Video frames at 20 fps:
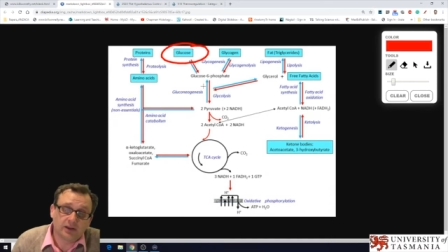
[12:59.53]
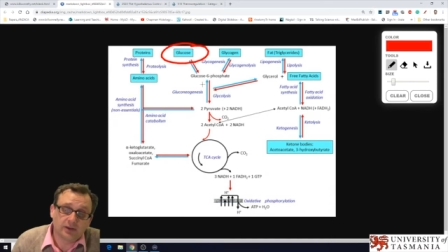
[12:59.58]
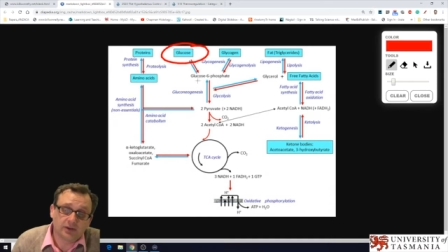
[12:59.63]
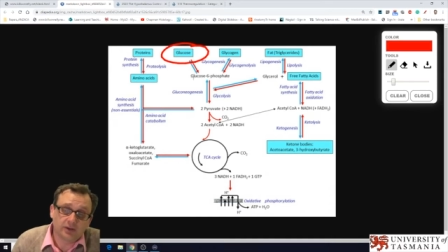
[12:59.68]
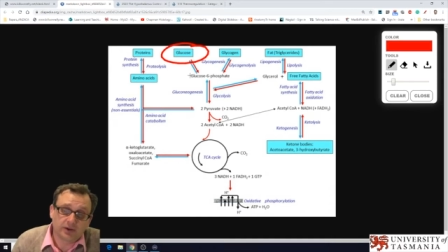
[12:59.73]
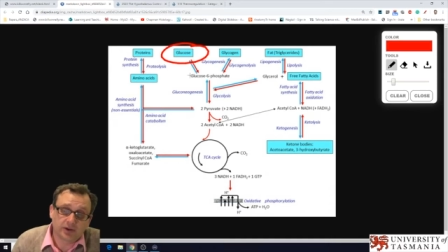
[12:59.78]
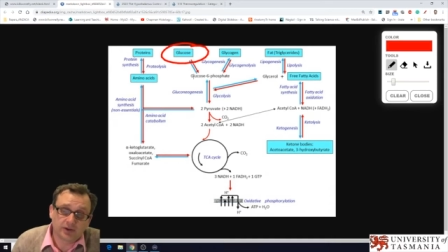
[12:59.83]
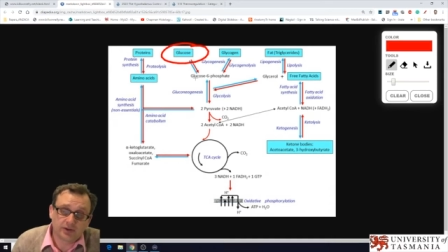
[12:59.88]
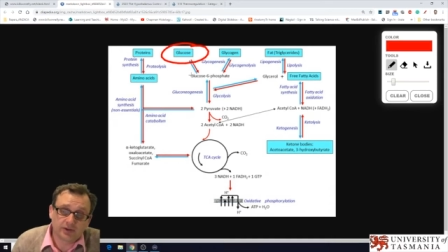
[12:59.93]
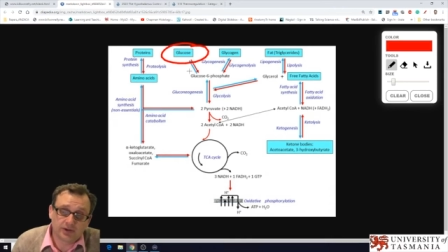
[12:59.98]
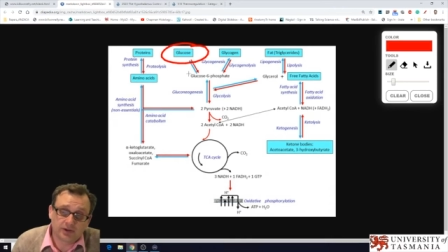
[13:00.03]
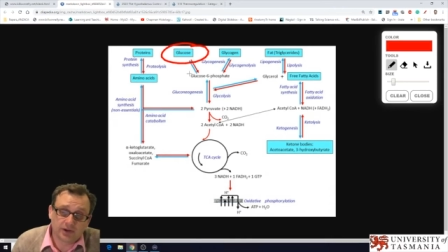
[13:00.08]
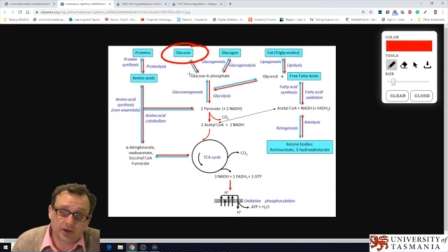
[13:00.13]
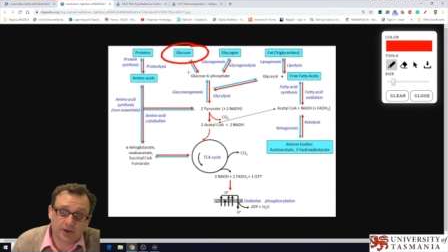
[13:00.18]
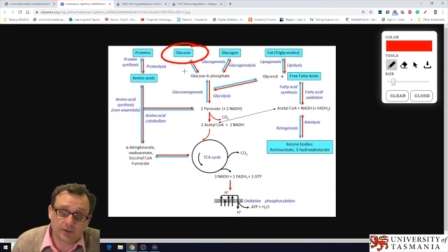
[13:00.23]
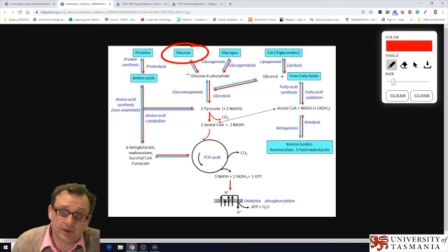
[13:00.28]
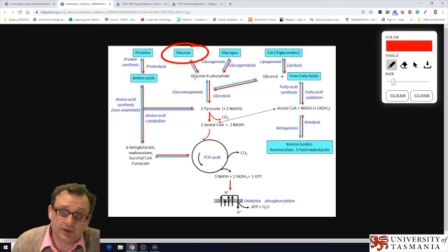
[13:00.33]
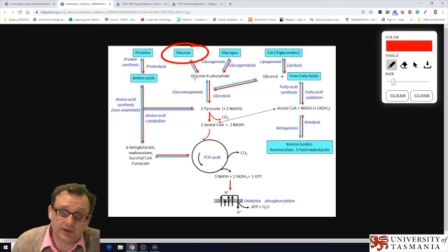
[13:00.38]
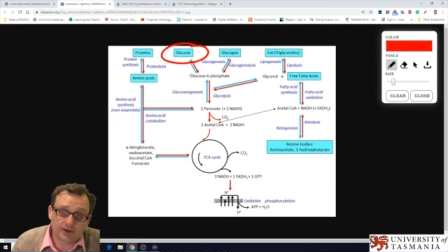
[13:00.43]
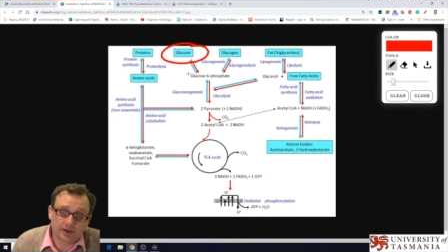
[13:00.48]
uh,
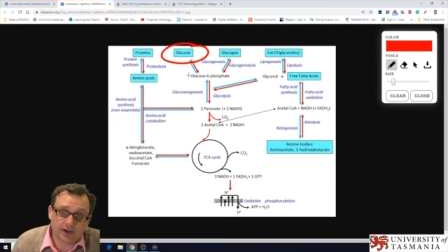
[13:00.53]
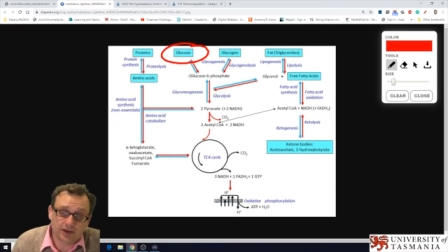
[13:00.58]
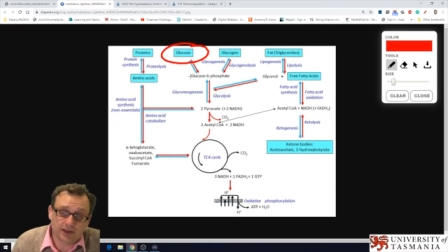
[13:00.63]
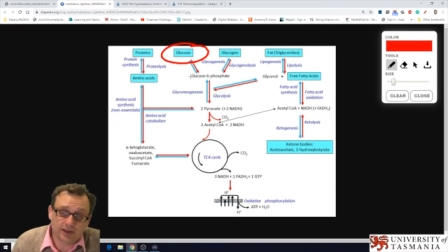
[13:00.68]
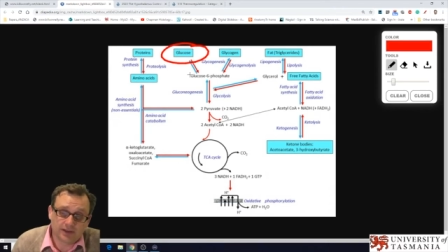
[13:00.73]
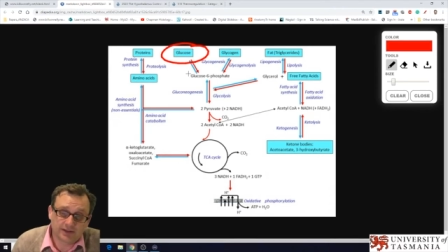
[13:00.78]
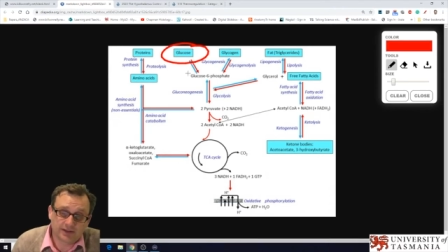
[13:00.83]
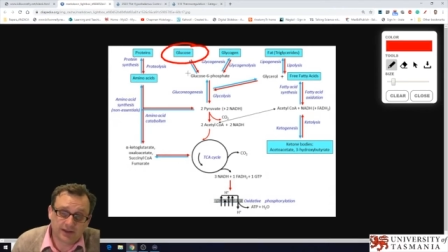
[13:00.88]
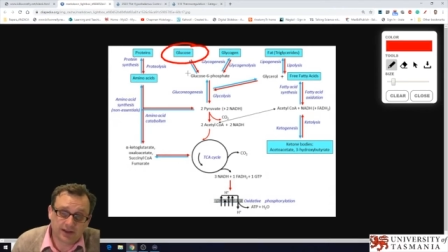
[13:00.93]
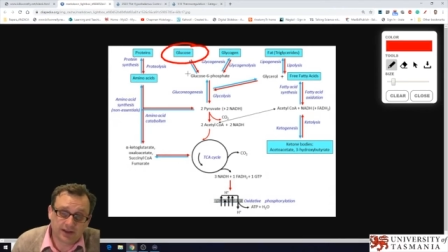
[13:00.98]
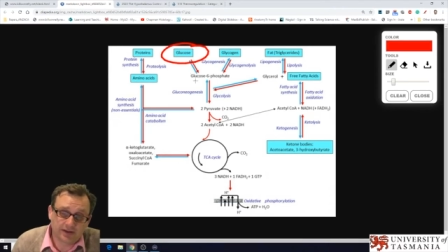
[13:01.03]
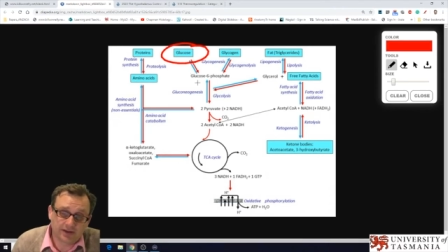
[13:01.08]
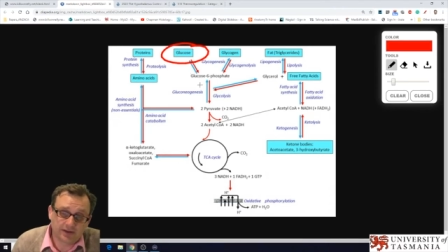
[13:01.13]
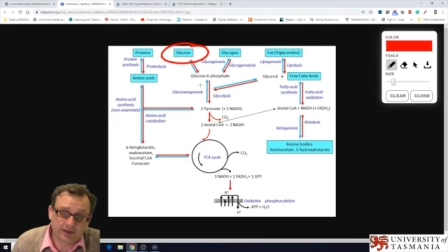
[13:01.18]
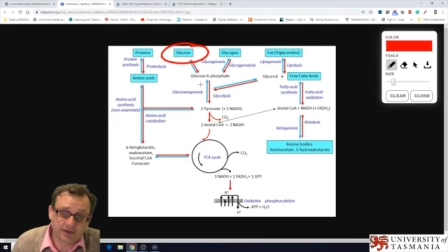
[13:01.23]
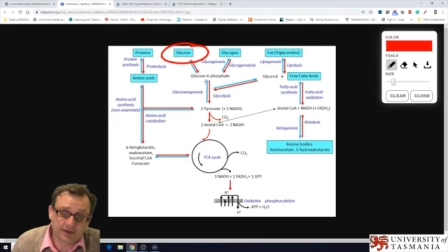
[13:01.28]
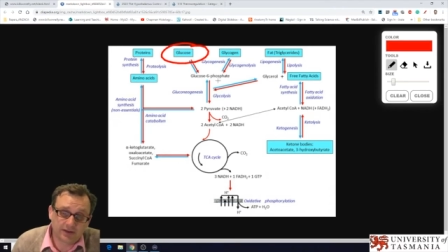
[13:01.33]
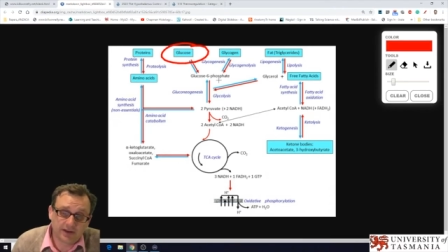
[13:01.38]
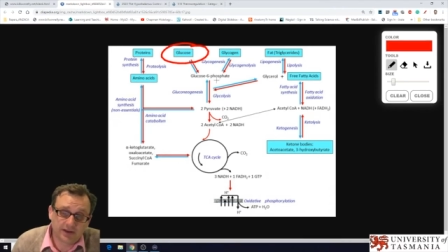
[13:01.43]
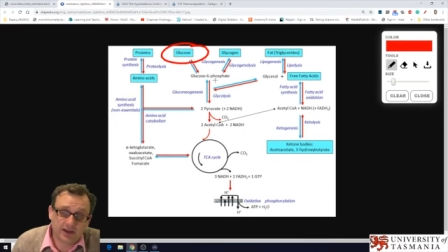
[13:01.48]
glucose to go inside the
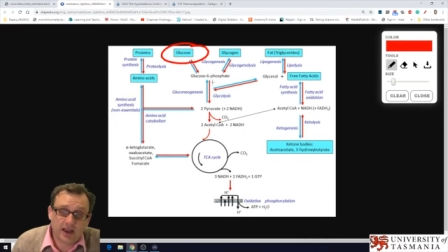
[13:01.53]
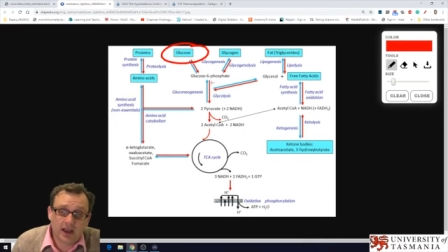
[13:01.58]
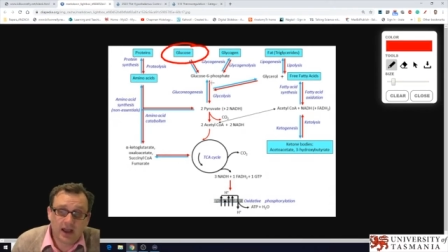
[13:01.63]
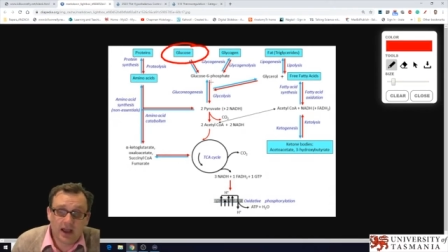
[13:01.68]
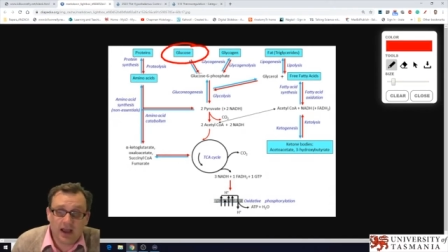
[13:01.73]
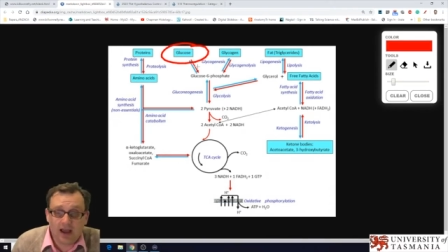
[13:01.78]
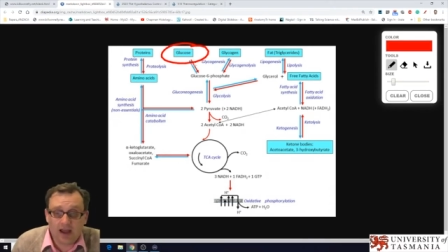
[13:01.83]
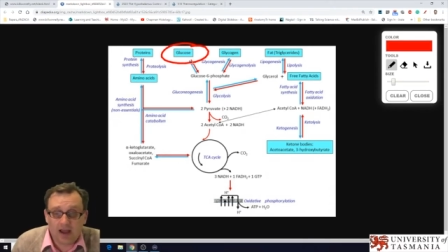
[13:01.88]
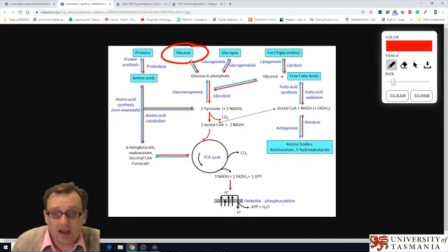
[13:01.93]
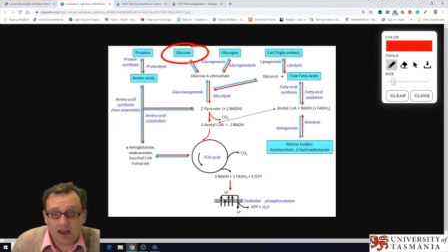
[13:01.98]
cells.